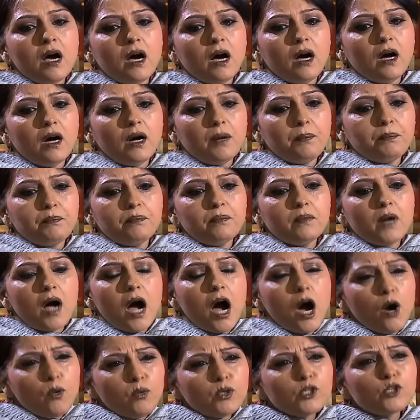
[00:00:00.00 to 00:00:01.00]
Uh,
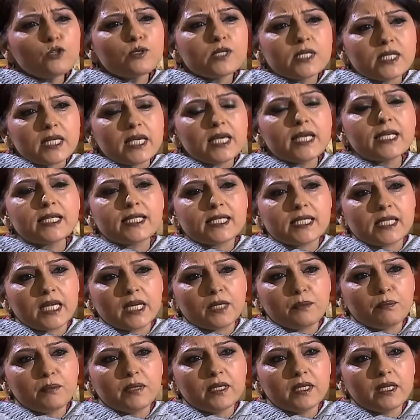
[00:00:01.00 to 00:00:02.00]
how would you see his
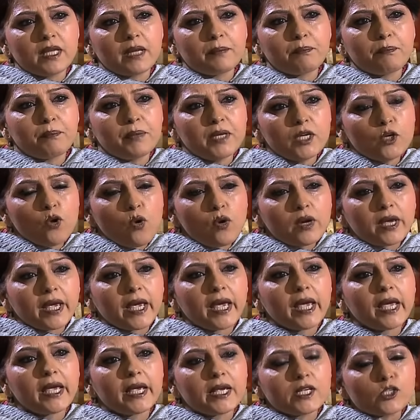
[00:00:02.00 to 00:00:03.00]
statement that POK
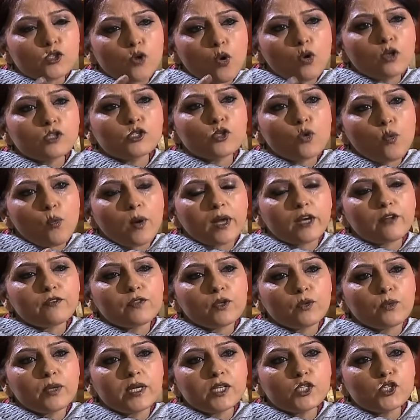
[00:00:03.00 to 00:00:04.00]
see, is this, also one of
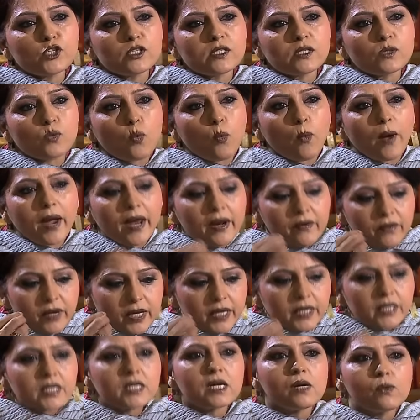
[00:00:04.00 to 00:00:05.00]
the regions where
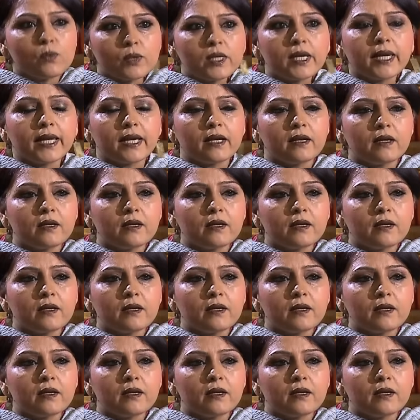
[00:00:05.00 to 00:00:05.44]
India would...